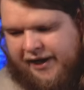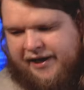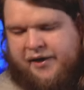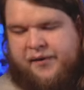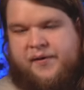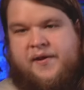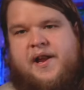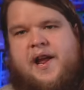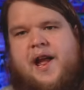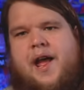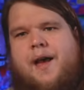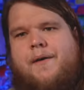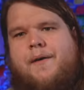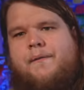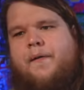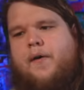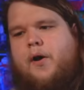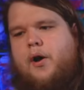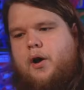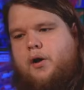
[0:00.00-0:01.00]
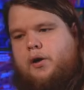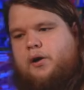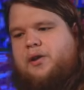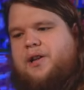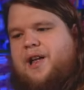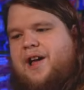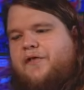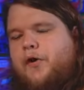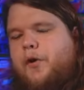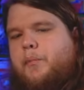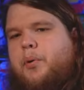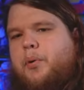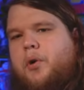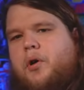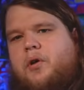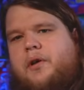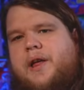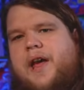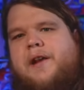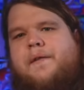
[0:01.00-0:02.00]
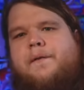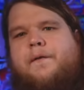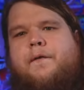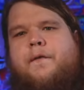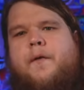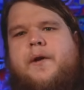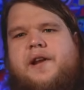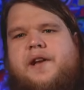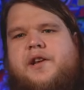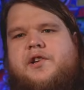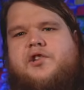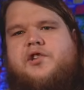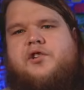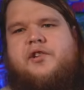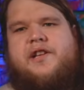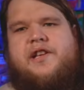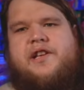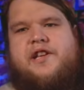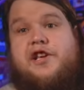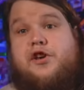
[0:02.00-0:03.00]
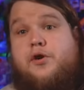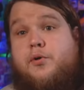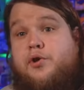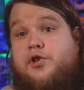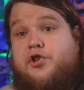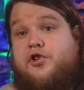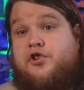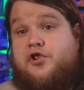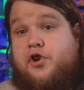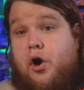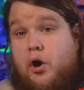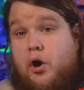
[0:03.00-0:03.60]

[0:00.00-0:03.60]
Like the ever lovable and freakishly huge